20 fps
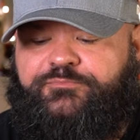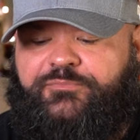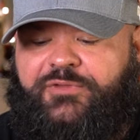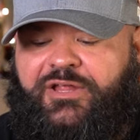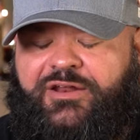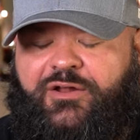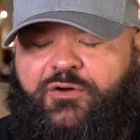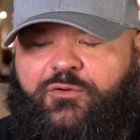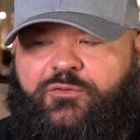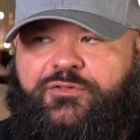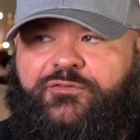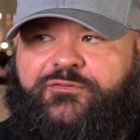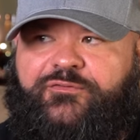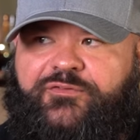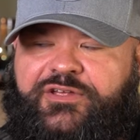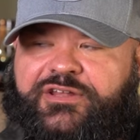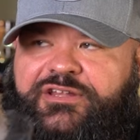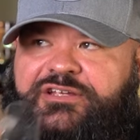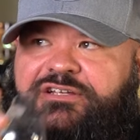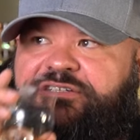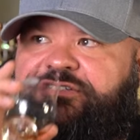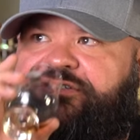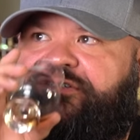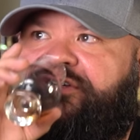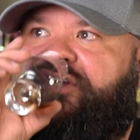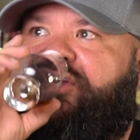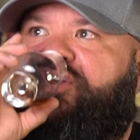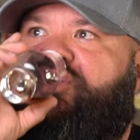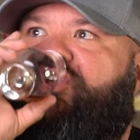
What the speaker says: And on the finish,